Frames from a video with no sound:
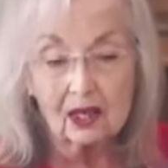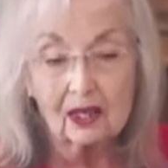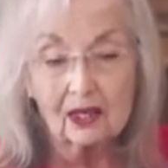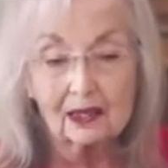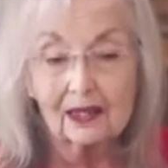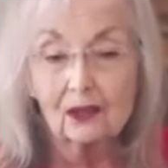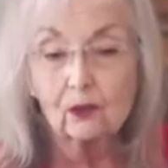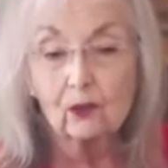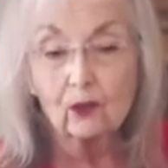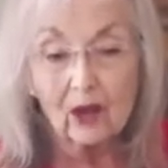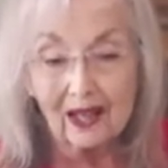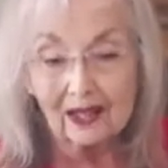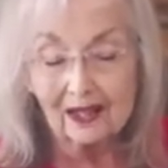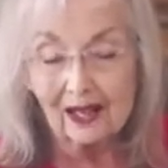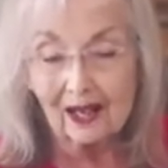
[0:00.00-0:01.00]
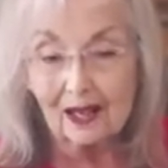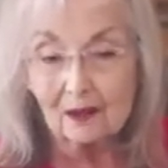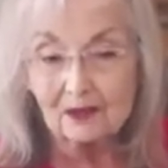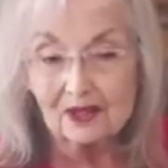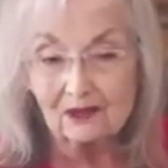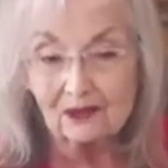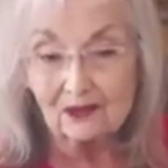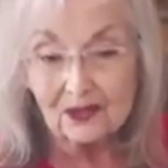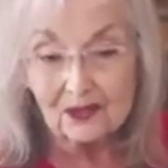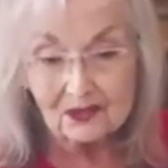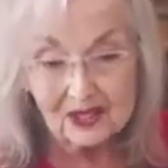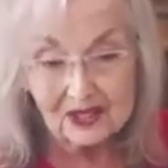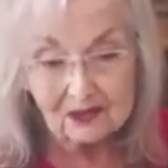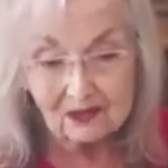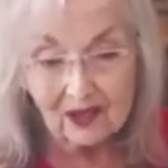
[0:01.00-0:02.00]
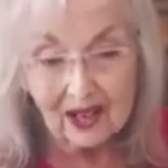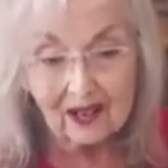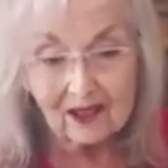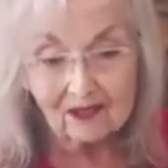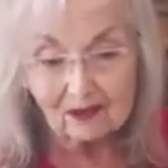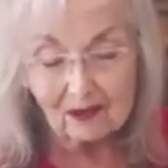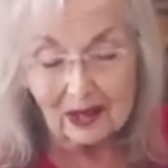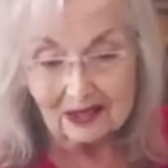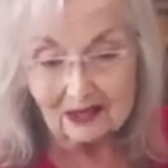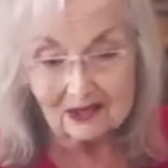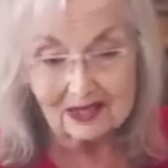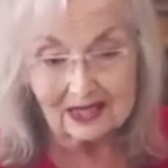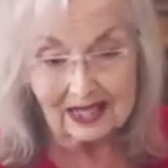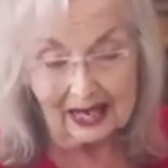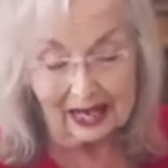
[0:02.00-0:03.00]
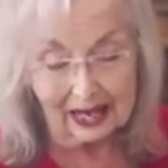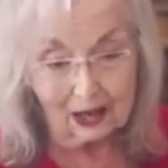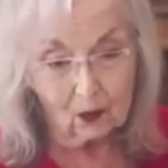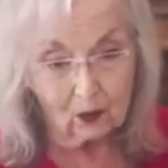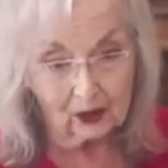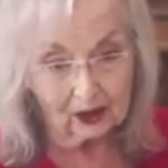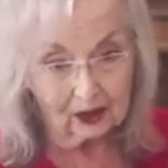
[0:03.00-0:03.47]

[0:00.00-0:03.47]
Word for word: can run up to 55 miles an hour.